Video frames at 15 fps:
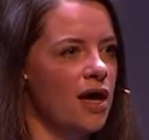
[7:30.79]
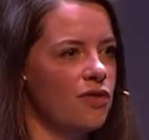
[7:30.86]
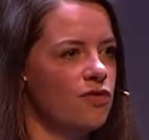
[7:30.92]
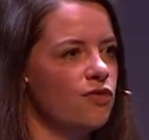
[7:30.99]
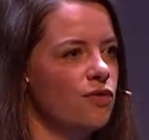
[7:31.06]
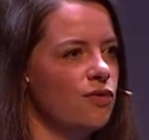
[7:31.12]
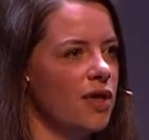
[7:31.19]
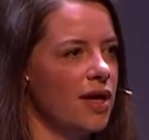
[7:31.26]

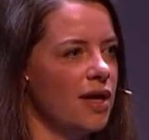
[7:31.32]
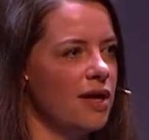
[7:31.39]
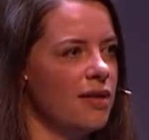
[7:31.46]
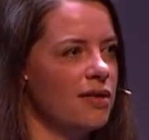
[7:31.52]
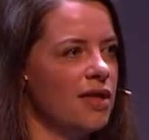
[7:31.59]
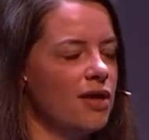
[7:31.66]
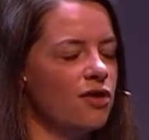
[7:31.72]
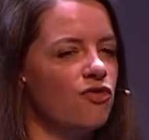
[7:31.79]
through
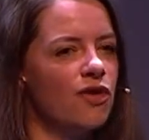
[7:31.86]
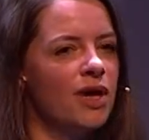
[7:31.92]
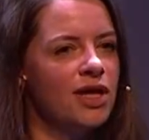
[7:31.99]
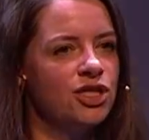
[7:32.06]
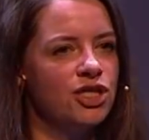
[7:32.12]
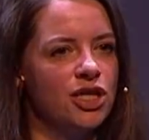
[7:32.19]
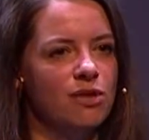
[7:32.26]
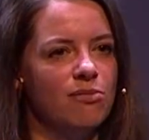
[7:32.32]
their
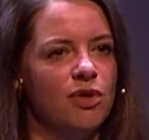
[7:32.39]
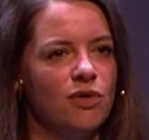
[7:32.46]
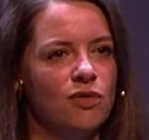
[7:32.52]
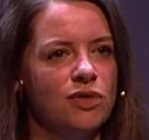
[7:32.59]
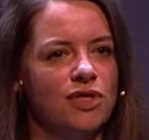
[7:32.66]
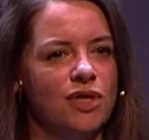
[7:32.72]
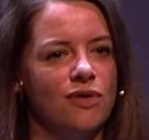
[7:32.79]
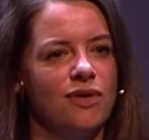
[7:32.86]
creation, but
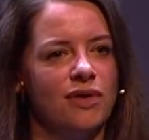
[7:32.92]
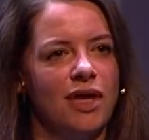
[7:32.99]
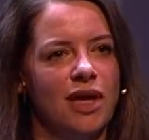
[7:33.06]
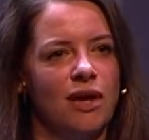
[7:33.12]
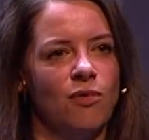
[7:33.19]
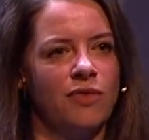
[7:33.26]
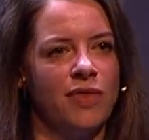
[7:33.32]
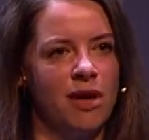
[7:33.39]
also looking
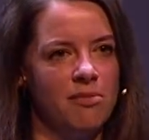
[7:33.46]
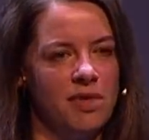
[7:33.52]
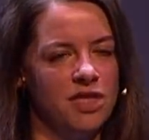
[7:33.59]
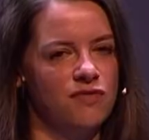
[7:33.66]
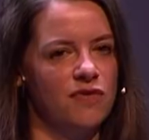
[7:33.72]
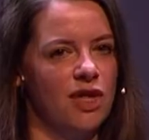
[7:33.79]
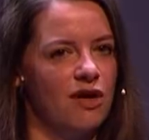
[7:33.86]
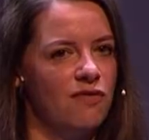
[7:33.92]
at what that means
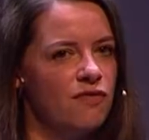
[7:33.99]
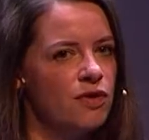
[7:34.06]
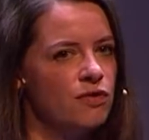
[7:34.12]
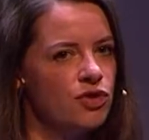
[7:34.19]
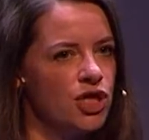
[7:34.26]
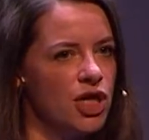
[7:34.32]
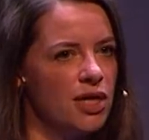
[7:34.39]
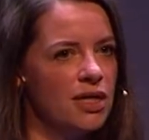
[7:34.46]
for their
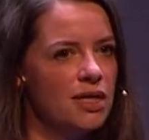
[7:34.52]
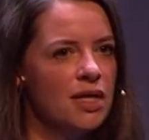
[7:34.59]
future.